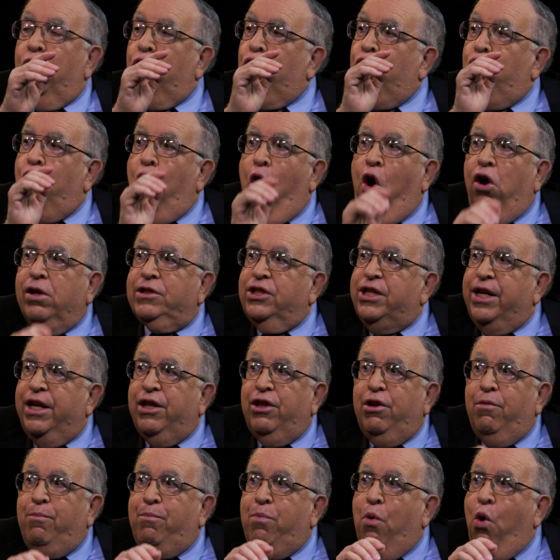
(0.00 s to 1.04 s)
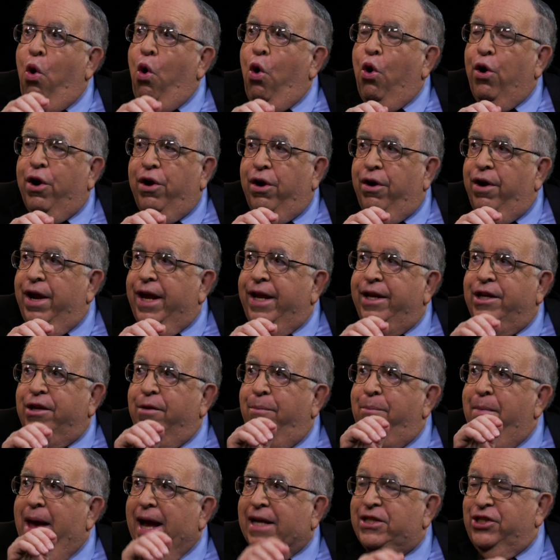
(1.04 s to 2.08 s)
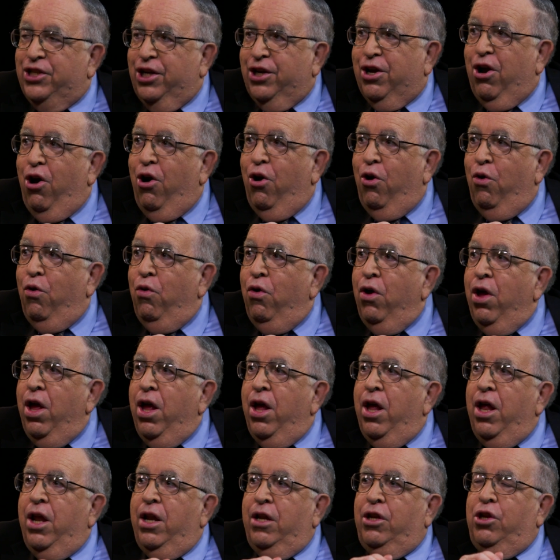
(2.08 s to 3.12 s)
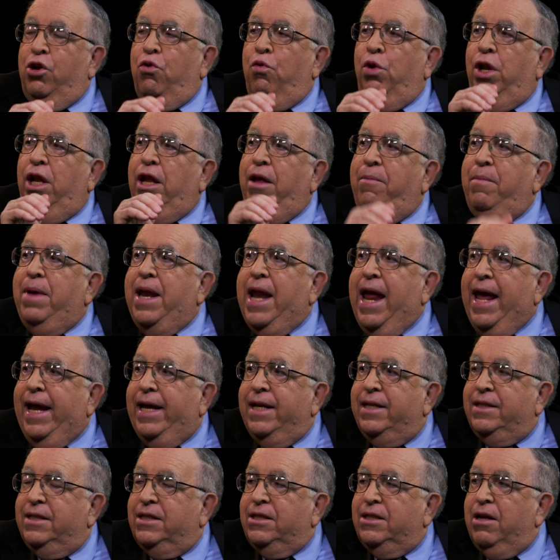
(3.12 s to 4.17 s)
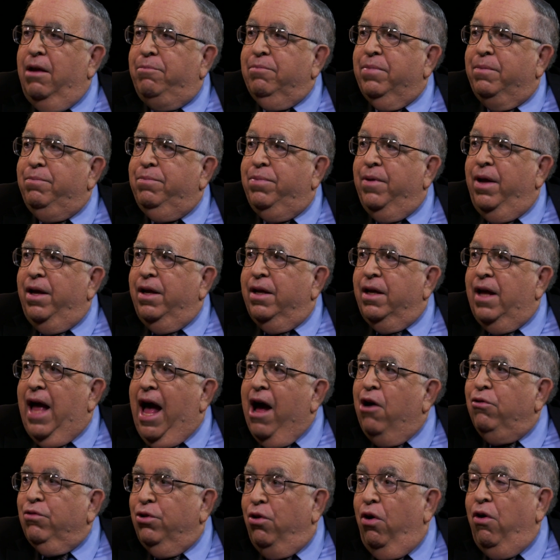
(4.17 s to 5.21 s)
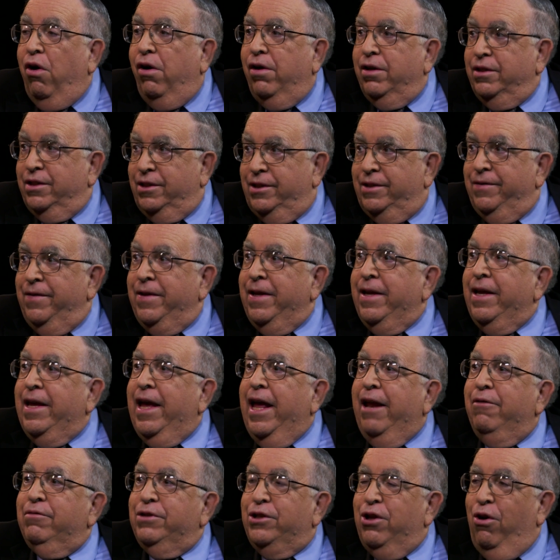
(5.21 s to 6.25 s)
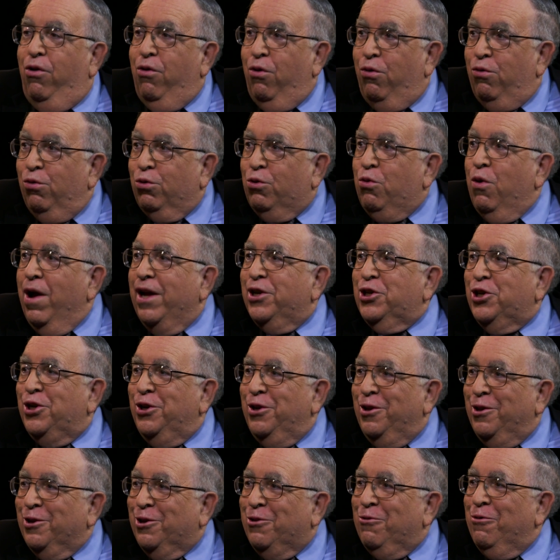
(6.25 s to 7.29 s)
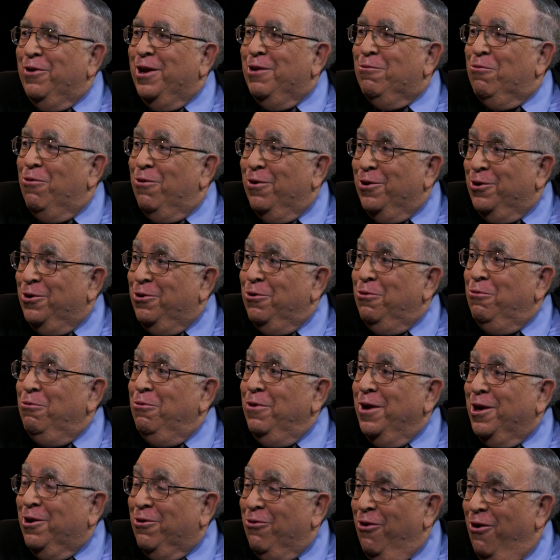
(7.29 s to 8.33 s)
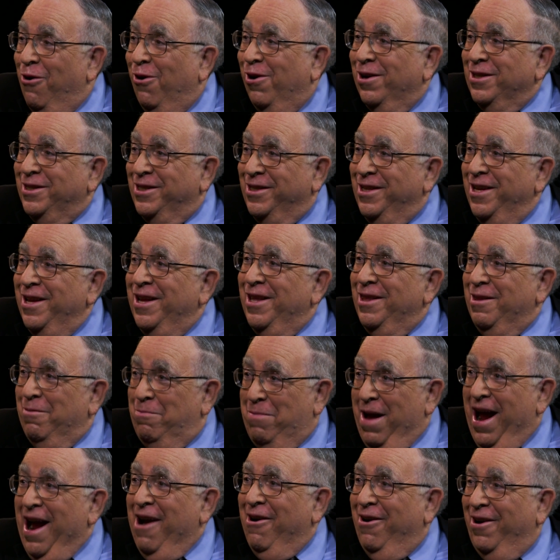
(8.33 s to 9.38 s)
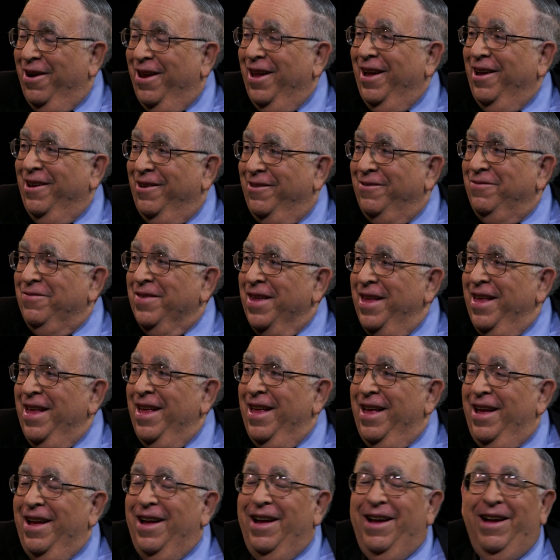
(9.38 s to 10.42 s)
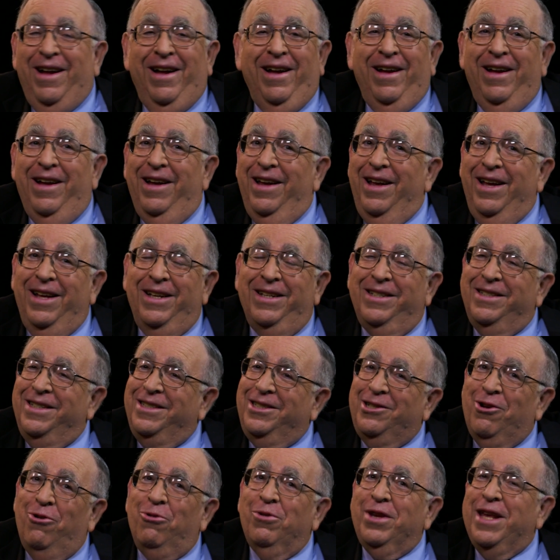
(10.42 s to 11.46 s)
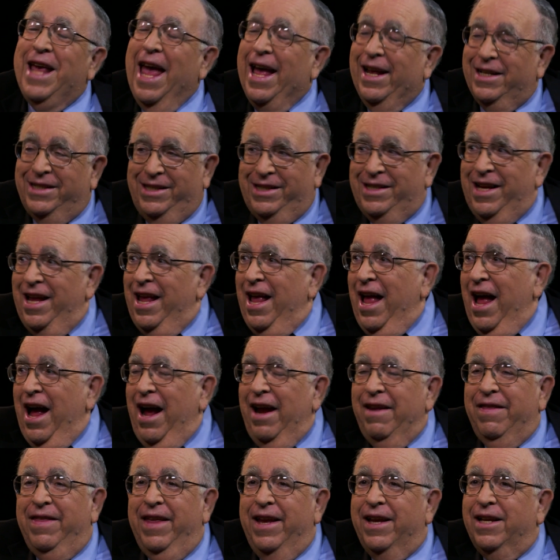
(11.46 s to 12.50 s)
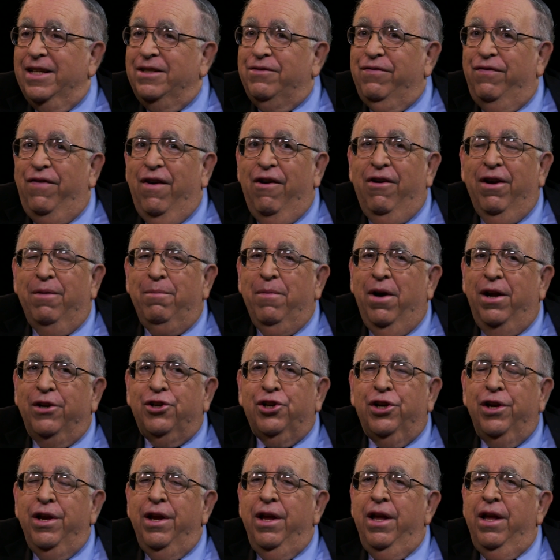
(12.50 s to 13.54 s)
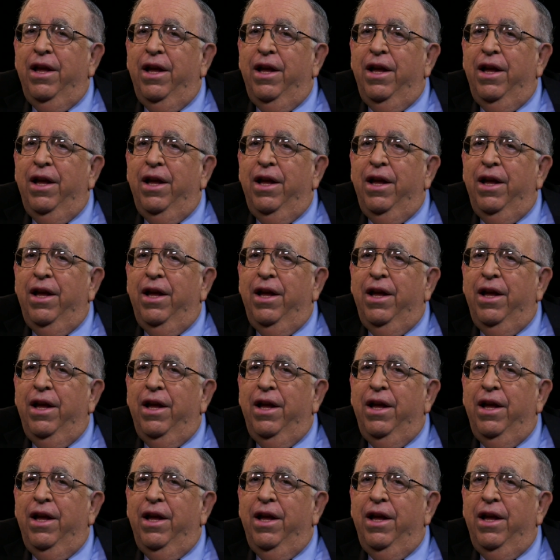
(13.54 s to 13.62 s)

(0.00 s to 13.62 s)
crossing the border into Mexico to eliminate some outlaws. Mm. And it was the whole question of the Korean War, do we cross the parallel? Yeah. So yes, I think it's very much,